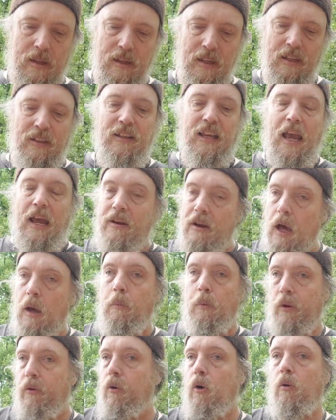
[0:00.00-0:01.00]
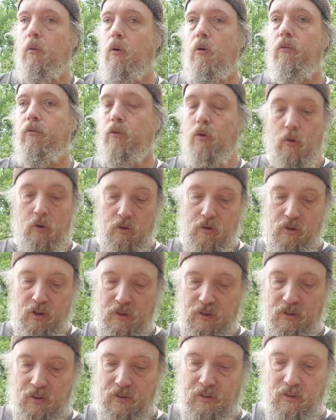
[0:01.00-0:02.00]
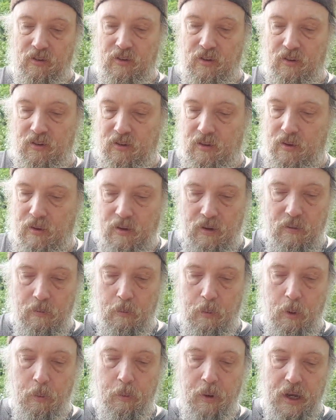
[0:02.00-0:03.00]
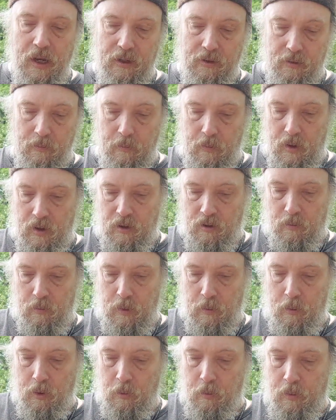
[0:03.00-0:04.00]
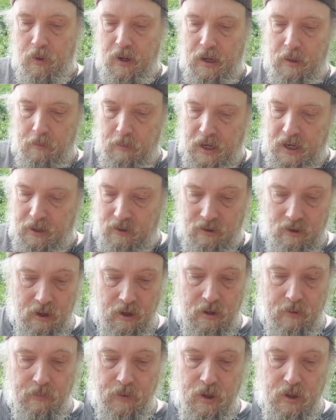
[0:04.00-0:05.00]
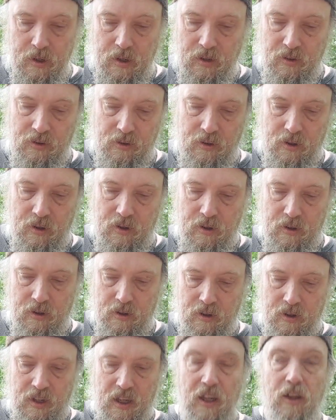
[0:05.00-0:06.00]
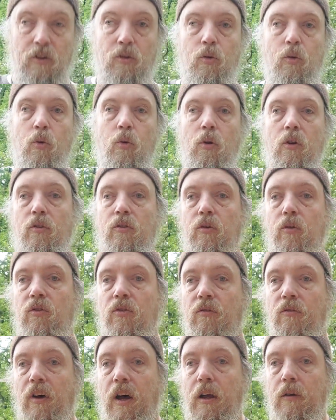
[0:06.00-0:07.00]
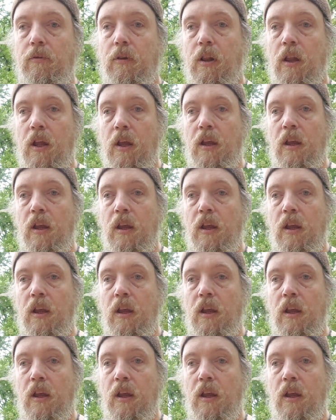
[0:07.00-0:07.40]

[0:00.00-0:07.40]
it can happen, of course, and this prepared mind is the key tool to survival.